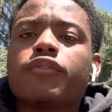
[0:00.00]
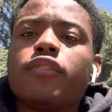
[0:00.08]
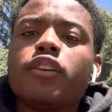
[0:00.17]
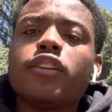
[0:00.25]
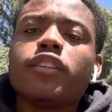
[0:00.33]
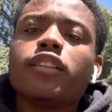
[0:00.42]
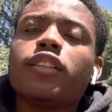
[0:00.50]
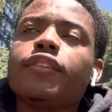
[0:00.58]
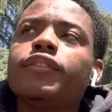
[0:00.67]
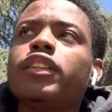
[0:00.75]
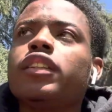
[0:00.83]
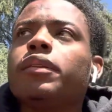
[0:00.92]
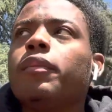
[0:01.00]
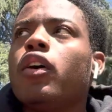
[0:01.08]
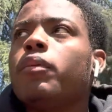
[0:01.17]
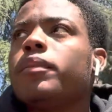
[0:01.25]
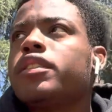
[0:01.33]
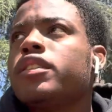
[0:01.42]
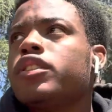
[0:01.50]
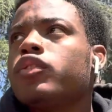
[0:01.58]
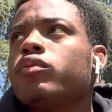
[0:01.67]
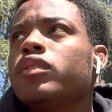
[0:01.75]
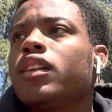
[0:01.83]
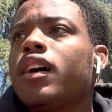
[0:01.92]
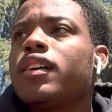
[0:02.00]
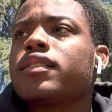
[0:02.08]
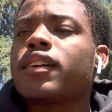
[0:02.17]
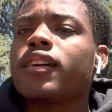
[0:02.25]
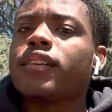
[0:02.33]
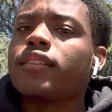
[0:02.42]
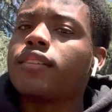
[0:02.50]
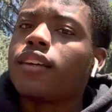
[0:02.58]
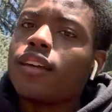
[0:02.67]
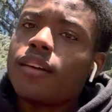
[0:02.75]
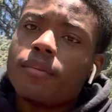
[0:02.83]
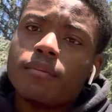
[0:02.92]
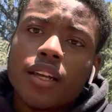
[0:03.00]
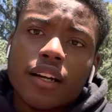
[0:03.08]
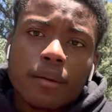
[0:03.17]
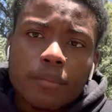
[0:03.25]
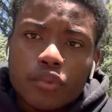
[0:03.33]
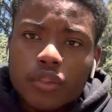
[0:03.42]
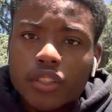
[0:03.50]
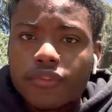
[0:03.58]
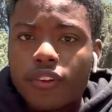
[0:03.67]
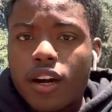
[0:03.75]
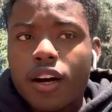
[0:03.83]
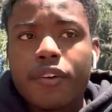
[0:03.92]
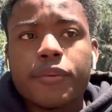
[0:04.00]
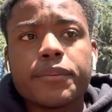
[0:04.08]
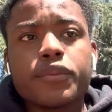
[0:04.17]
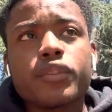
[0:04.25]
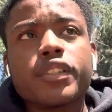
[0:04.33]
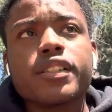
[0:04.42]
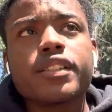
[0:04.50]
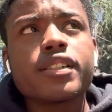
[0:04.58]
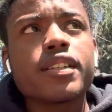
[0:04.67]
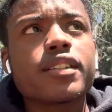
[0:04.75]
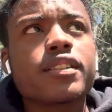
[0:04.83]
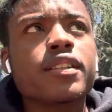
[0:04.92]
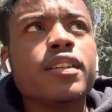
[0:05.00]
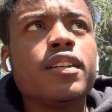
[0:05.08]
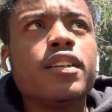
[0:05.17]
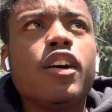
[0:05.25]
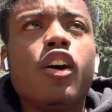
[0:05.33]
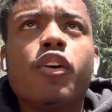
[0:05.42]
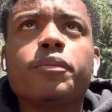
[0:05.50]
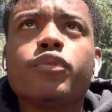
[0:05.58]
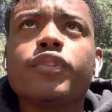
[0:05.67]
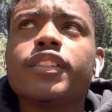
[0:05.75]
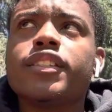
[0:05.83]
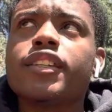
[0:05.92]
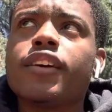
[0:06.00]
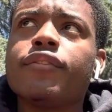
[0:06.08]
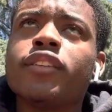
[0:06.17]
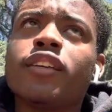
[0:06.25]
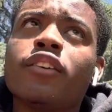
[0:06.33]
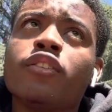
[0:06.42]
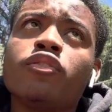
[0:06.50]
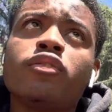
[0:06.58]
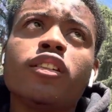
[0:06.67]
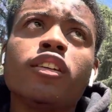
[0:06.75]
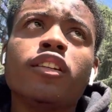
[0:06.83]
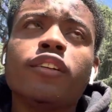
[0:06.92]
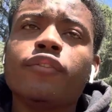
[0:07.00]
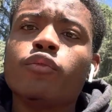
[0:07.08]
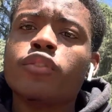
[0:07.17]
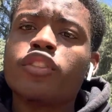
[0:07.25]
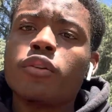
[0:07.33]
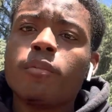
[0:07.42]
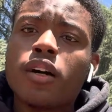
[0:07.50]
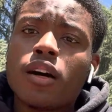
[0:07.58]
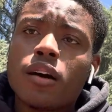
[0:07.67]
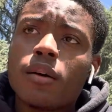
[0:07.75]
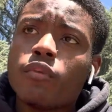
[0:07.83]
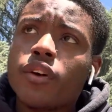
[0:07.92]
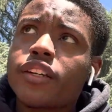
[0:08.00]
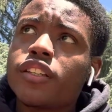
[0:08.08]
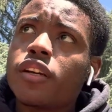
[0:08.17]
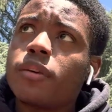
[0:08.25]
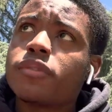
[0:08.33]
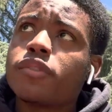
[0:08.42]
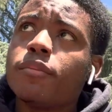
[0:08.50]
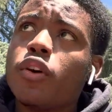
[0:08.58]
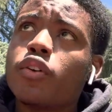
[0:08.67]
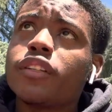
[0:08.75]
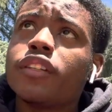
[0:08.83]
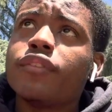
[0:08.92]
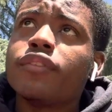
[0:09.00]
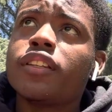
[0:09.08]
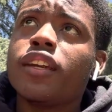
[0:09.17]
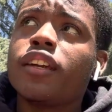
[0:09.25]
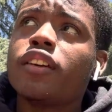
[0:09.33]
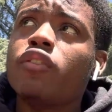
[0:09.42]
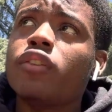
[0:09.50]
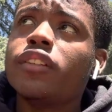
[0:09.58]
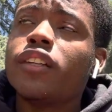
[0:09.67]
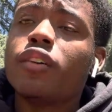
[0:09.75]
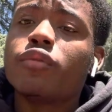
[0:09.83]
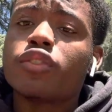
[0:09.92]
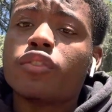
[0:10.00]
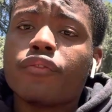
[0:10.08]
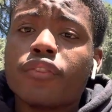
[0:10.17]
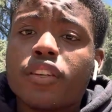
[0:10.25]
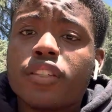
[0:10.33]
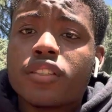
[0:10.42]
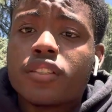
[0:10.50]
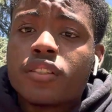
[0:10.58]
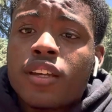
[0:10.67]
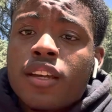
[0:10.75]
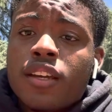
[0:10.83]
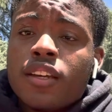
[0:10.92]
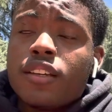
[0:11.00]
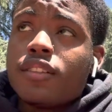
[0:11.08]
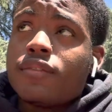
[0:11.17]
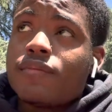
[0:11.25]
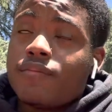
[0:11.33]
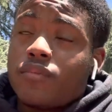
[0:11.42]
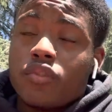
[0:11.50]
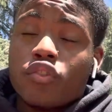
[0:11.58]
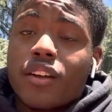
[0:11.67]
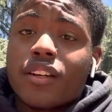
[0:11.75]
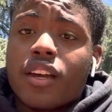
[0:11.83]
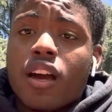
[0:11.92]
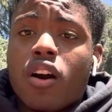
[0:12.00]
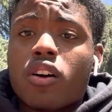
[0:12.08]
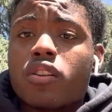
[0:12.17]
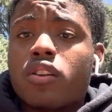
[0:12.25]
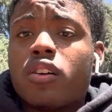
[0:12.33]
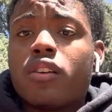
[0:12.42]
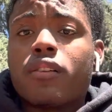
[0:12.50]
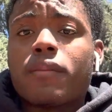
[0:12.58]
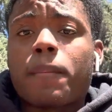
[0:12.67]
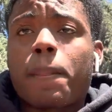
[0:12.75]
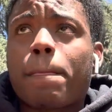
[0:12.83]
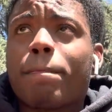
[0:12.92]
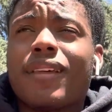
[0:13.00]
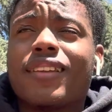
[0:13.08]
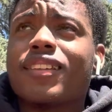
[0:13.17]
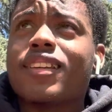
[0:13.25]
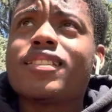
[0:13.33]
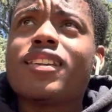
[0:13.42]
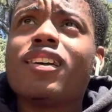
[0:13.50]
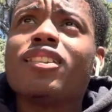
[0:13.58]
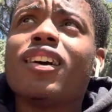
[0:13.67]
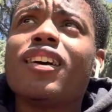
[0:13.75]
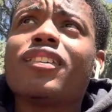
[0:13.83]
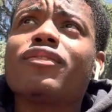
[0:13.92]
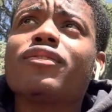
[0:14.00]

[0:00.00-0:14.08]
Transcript: fun and living in the moment till you realize like damn like I'm 25 I'm 26 I'm 27 now you still living with your mom waking up smoking every day and going out with your friends and drinking alcohol that's not life.